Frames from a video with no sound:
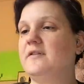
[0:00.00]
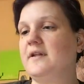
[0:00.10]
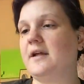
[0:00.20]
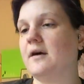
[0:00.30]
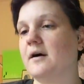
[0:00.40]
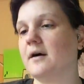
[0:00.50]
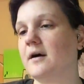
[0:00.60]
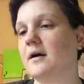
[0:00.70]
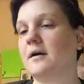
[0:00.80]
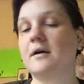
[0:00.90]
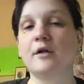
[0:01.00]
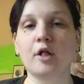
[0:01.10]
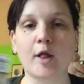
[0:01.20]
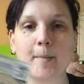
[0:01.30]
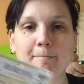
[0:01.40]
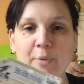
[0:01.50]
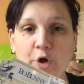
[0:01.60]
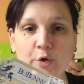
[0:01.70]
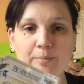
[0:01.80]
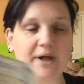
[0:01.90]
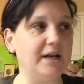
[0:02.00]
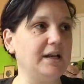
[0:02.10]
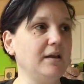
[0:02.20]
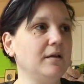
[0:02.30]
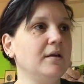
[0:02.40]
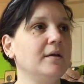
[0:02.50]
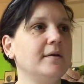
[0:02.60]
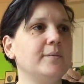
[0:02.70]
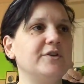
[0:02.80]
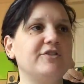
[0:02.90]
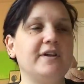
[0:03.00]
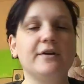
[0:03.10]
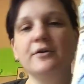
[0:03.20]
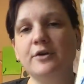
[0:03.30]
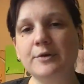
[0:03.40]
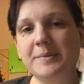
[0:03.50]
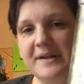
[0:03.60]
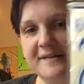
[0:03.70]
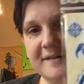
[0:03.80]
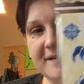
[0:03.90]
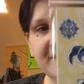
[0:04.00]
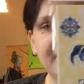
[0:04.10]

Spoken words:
and they are Bow Bunny, which they're new pieces